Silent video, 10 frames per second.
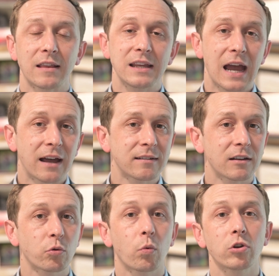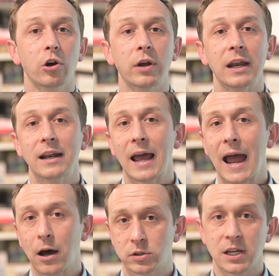that the assets were located
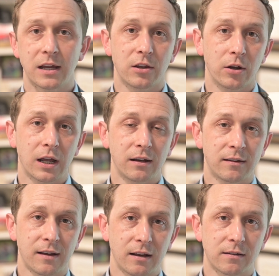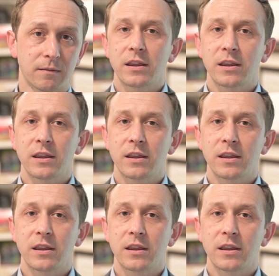outside the United States.